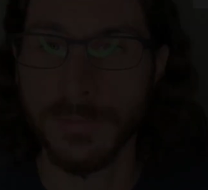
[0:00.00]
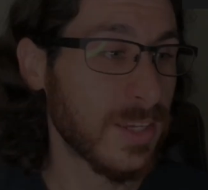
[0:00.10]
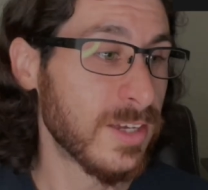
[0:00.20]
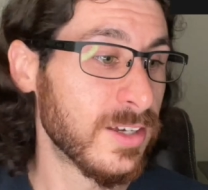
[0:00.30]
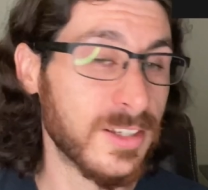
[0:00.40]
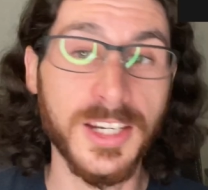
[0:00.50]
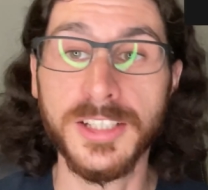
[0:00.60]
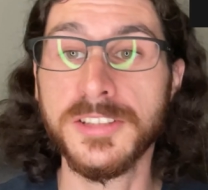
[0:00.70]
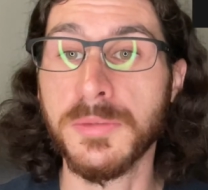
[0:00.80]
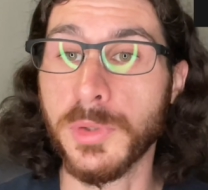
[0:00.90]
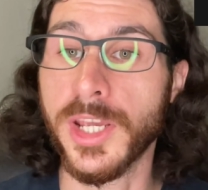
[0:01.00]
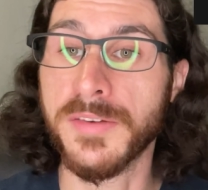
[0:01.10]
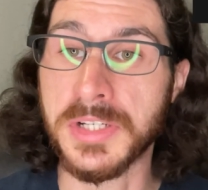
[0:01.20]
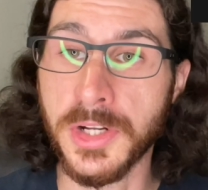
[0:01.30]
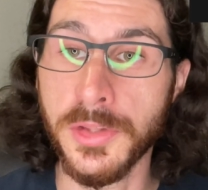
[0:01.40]
them. Next up, we have
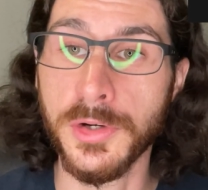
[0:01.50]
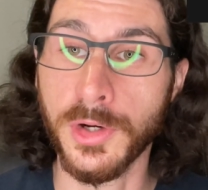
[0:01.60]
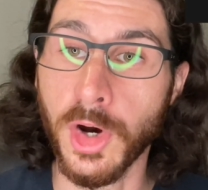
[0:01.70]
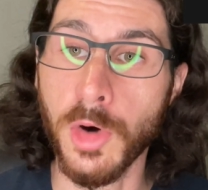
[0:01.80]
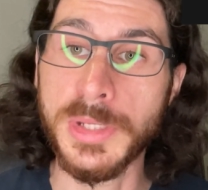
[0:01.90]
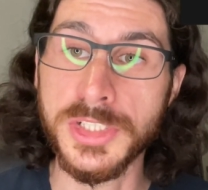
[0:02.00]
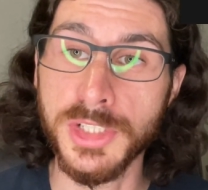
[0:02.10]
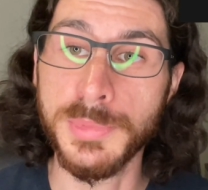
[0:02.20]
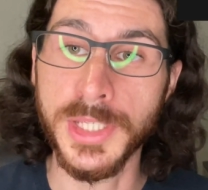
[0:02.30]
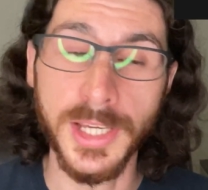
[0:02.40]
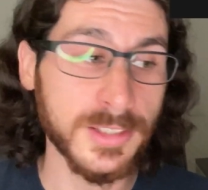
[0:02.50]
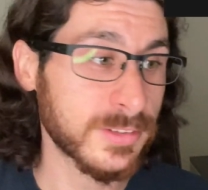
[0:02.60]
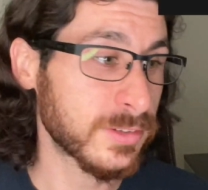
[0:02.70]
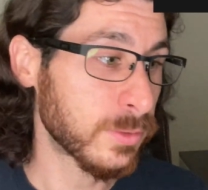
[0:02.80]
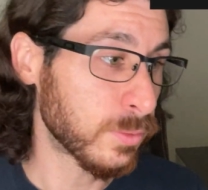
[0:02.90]
another Garmin
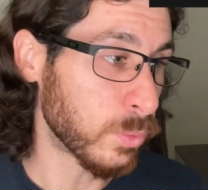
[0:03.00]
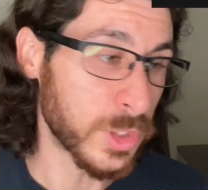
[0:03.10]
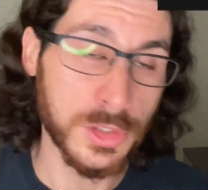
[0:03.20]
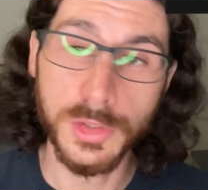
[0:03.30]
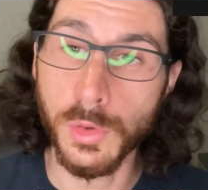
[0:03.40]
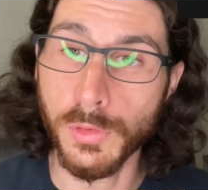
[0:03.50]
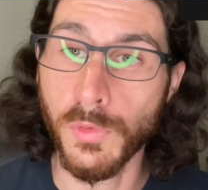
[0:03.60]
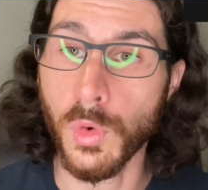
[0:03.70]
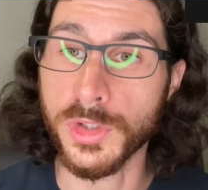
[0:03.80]
GPS, which sold for